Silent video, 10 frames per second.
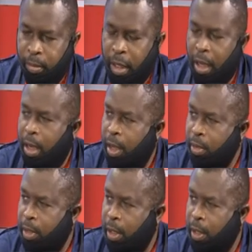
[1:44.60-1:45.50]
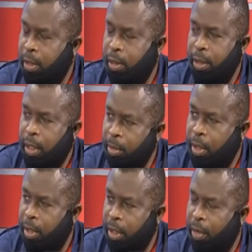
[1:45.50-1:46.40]
accountants, name
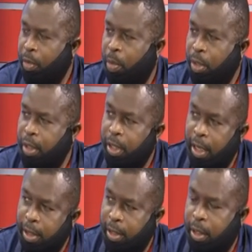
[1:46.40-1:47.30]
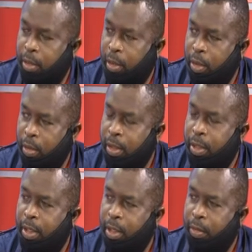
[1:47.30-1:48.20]
it, everybody in the health sector
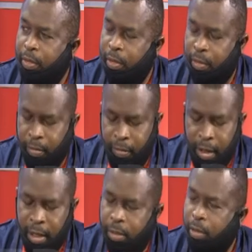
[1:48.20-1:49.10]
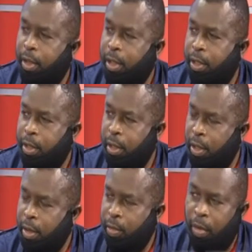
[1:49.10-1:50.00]
received flat rate
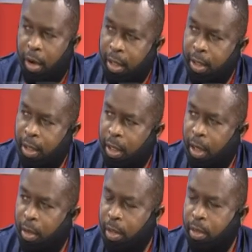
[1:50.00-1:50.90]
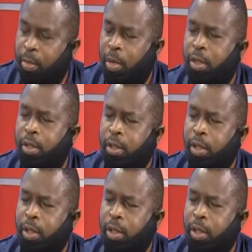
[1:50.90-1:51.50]
for hazard allowance. But